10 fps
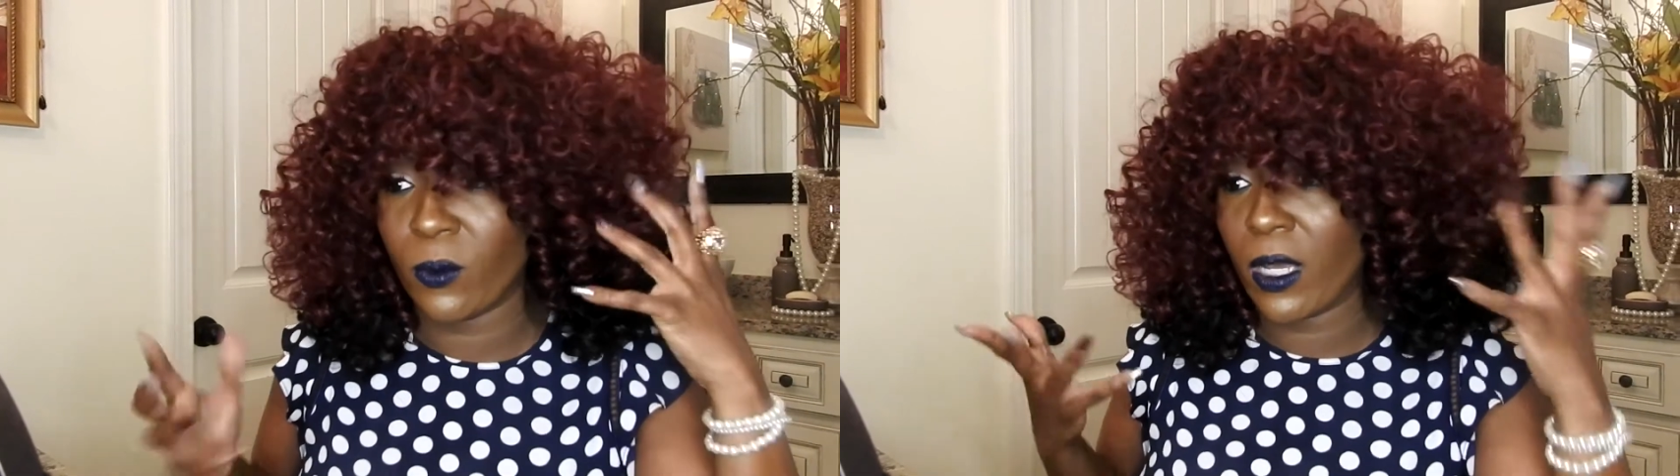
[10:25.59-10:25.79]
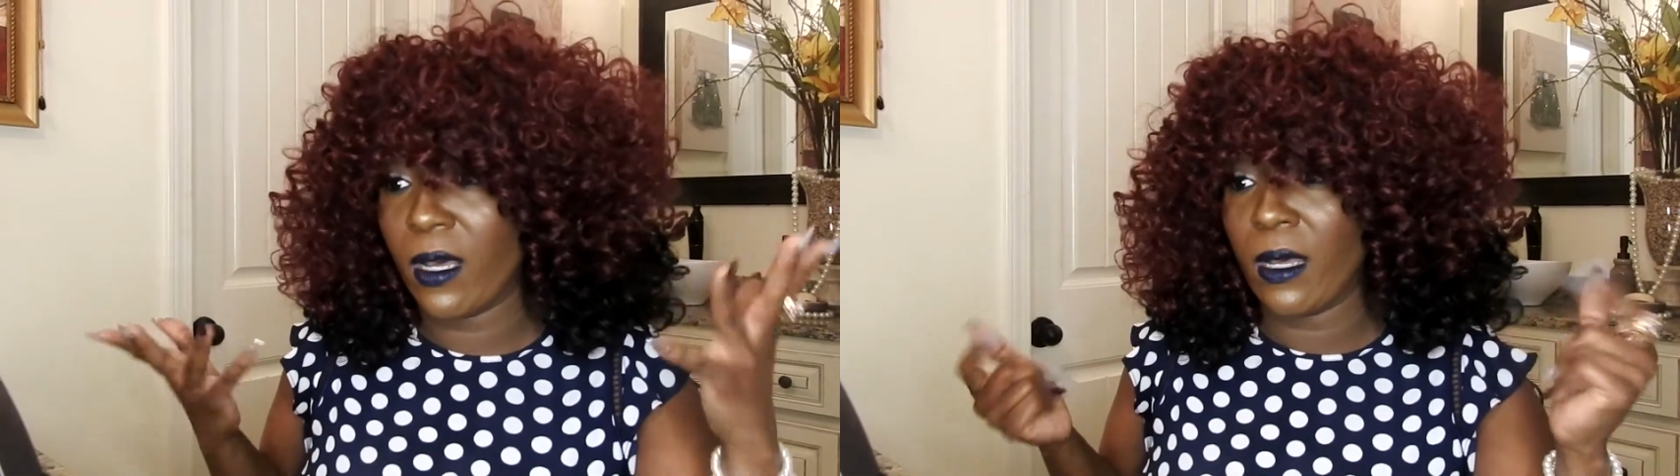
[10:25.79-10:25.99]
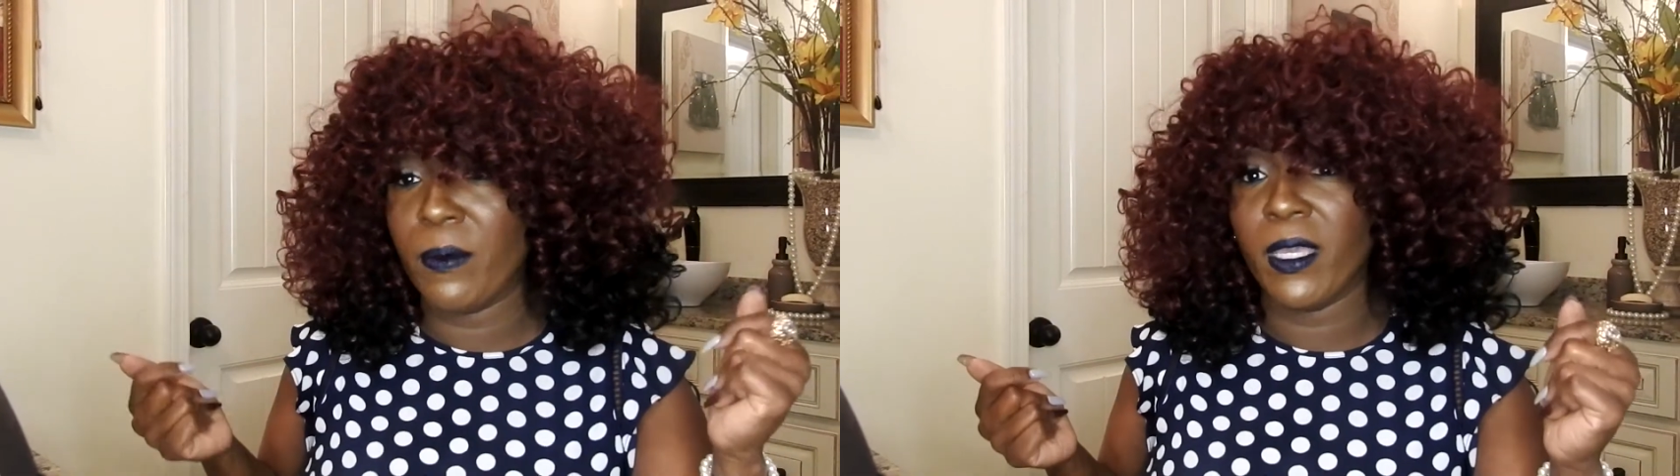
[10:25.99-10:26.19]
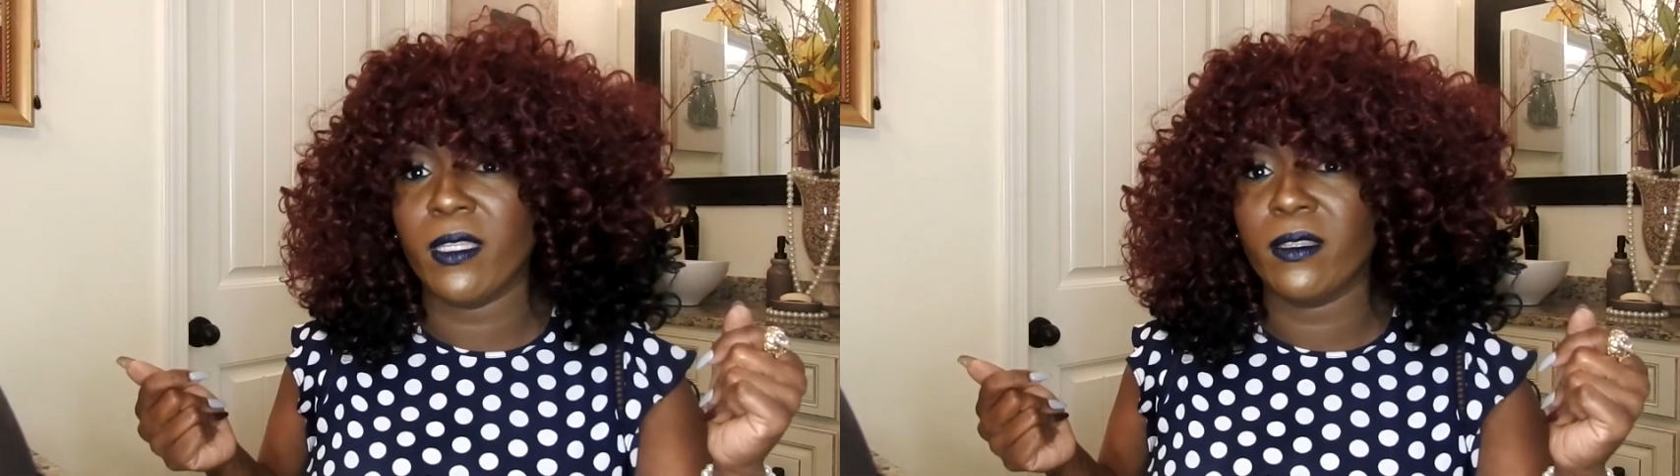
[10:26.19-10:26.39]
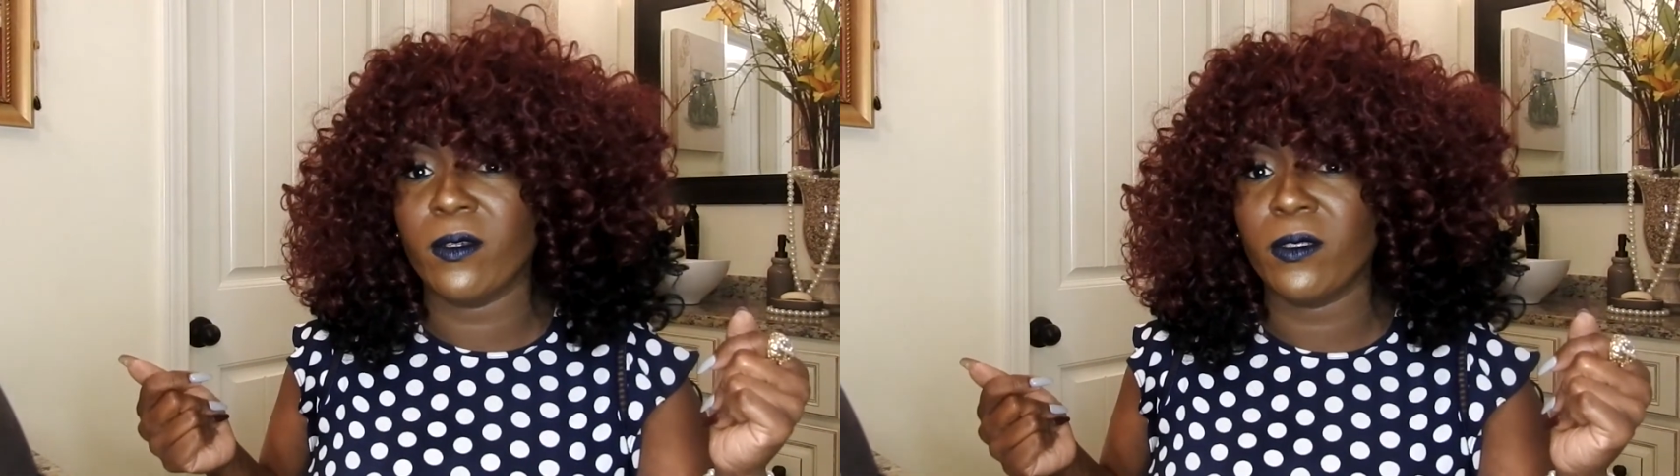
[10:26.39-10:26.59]
I
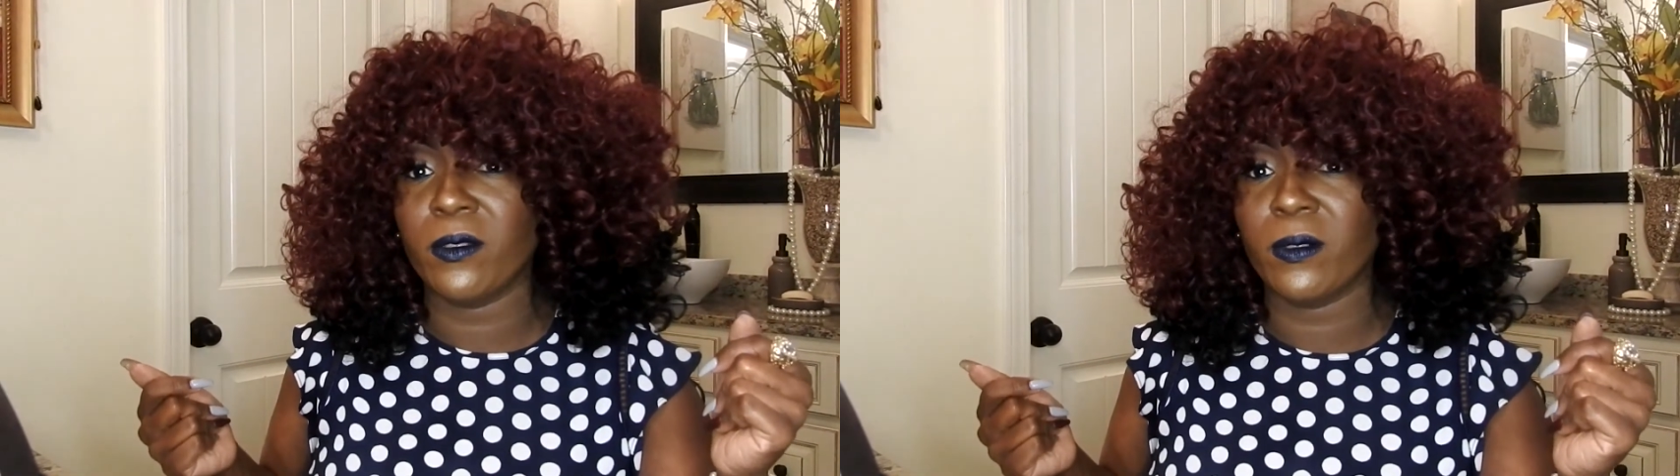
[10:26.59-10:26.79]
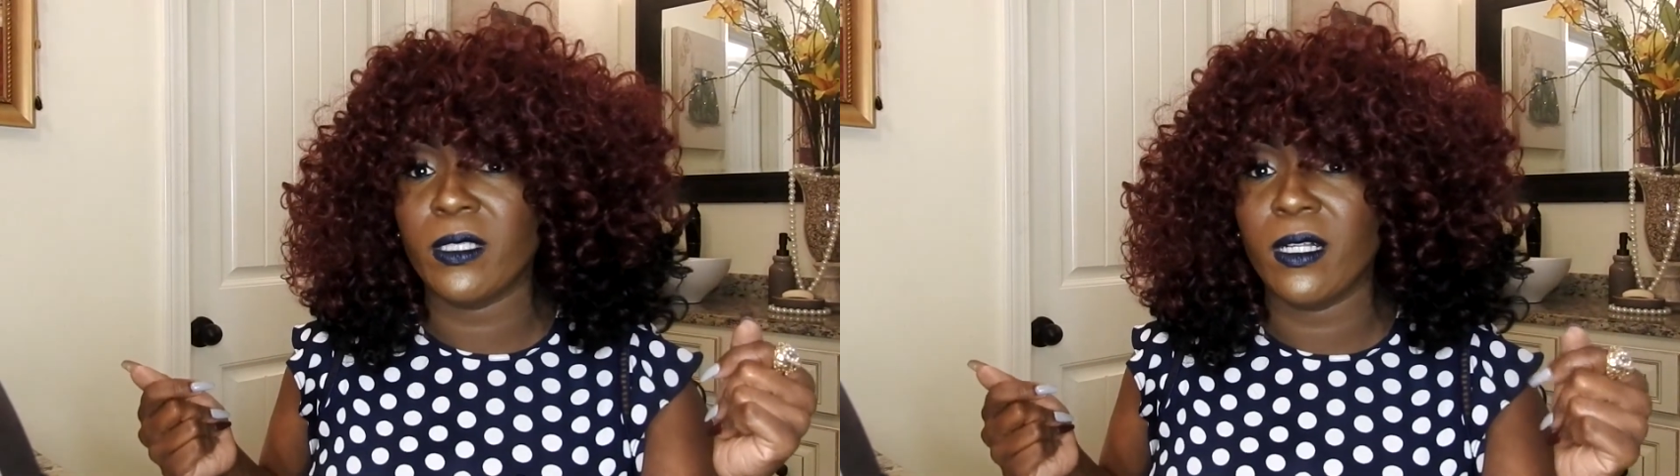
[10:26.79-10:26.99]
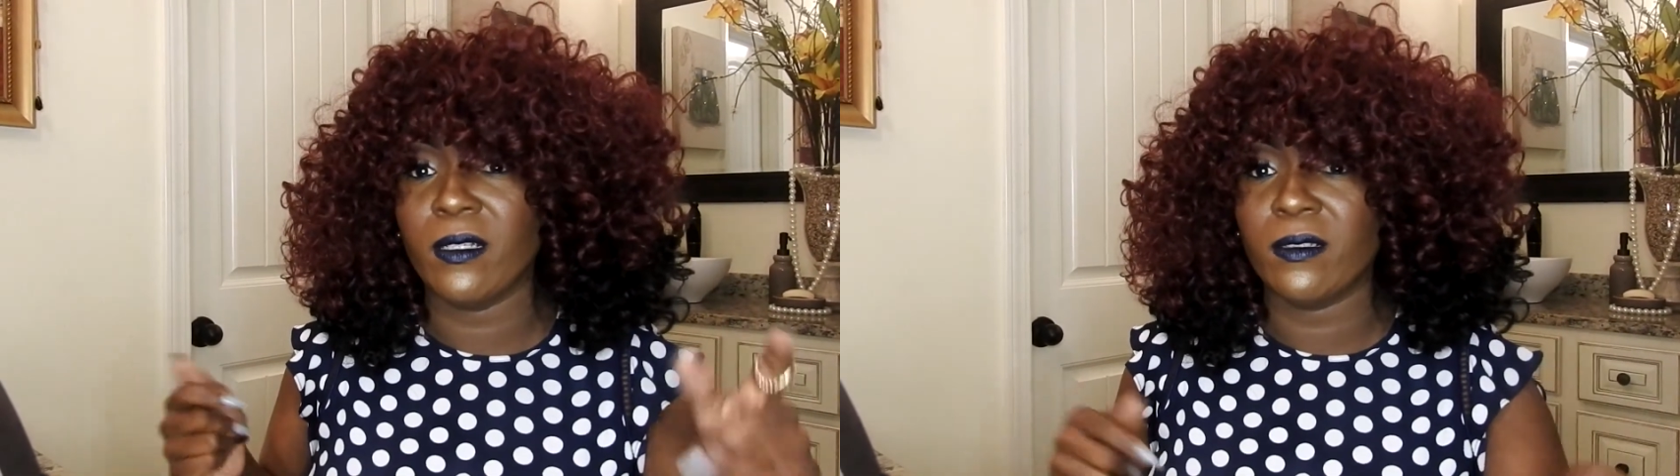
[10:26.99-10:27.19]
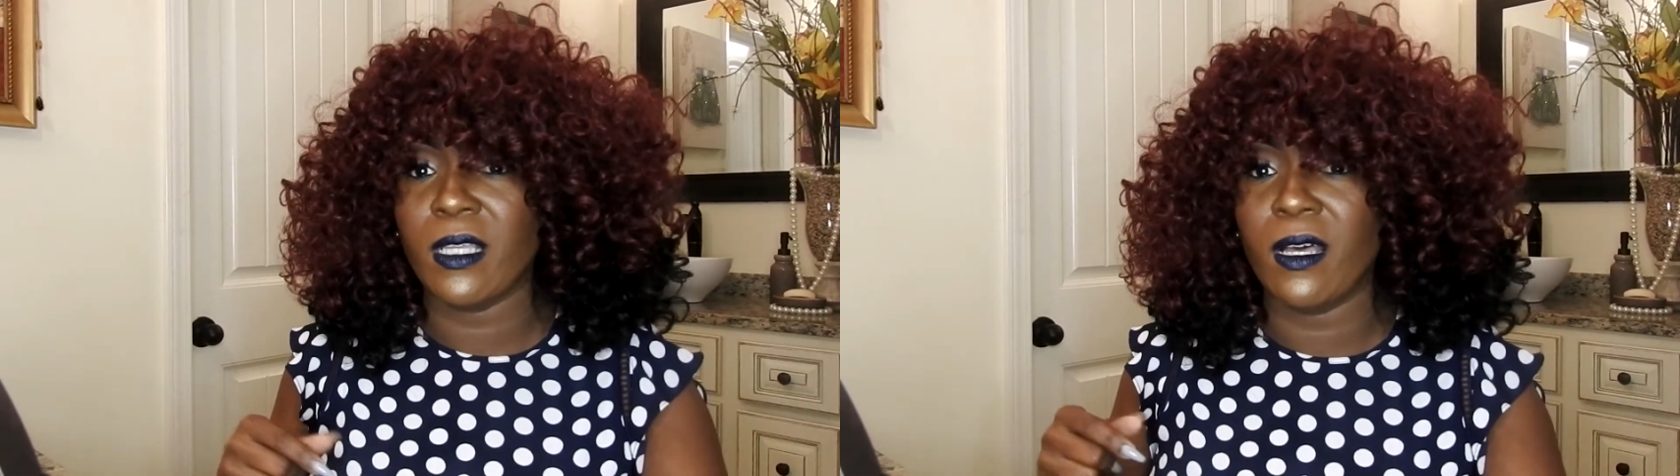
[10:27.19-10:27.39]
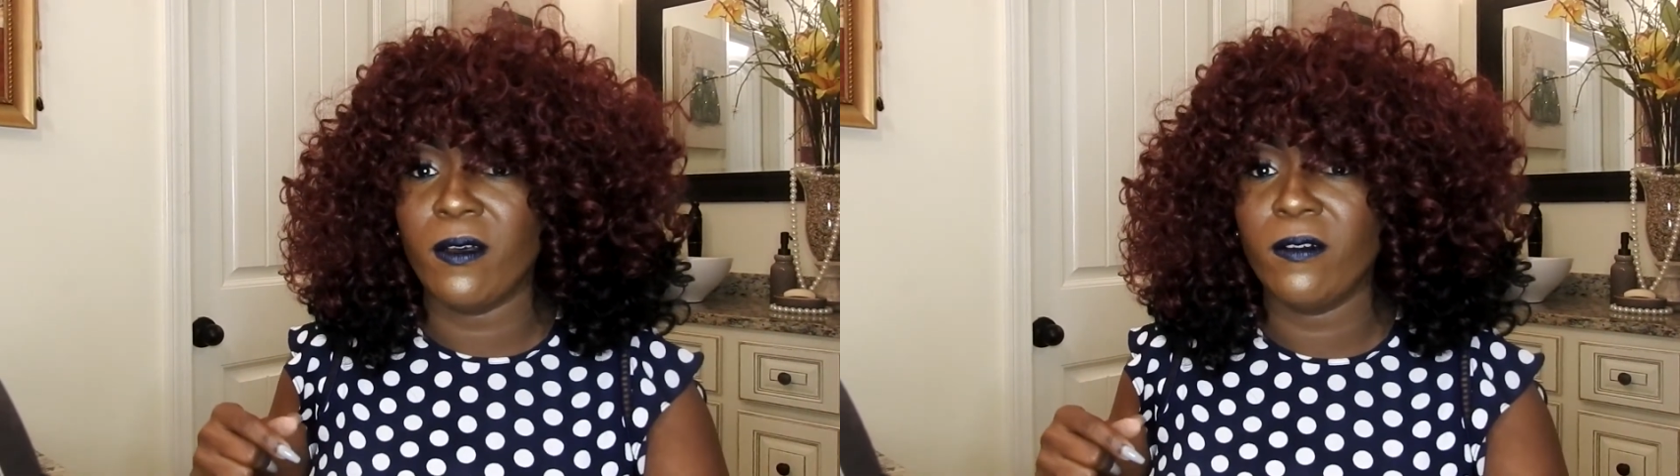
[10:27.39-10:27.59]
paid
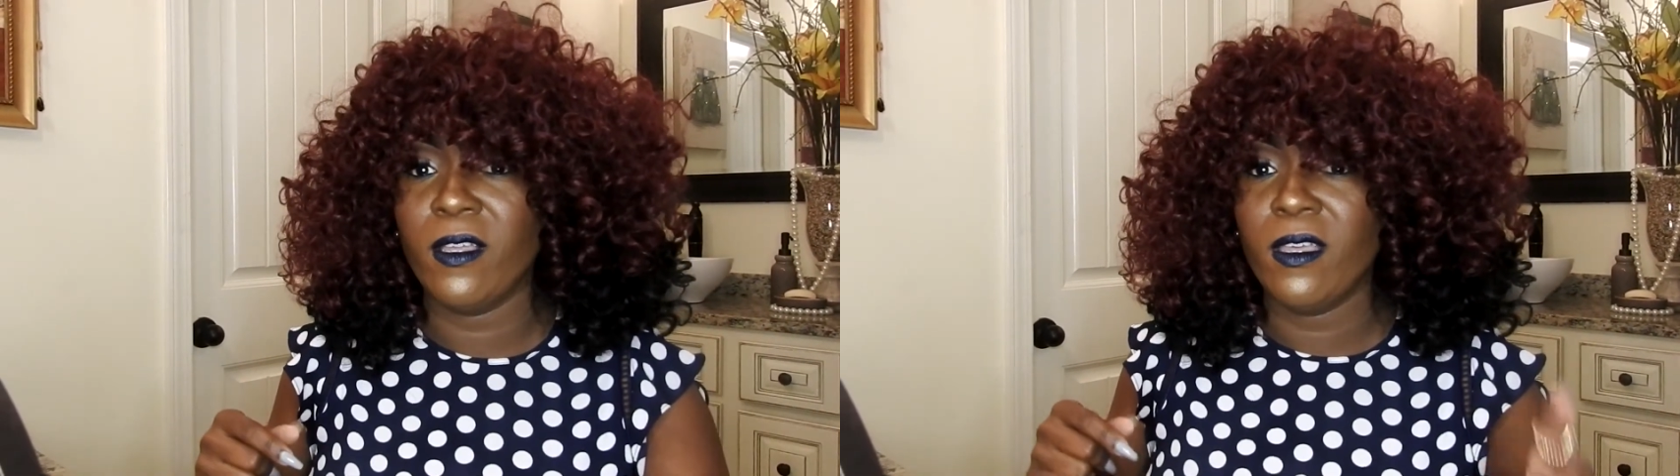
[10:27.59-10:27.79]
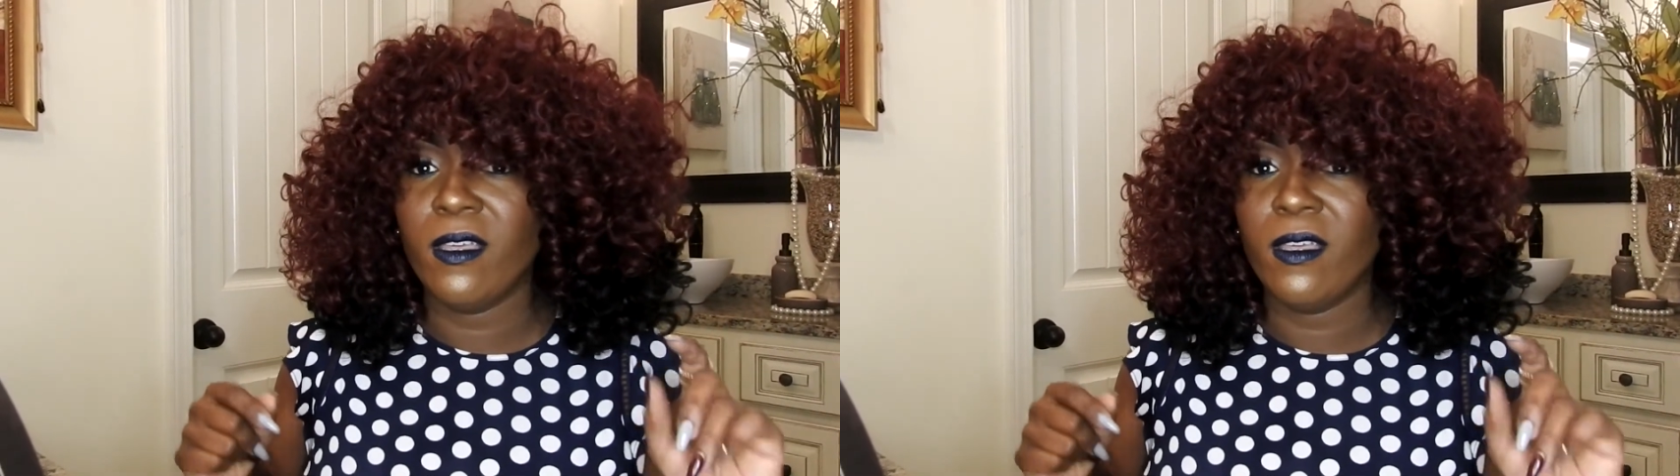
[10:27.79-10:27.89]
$33.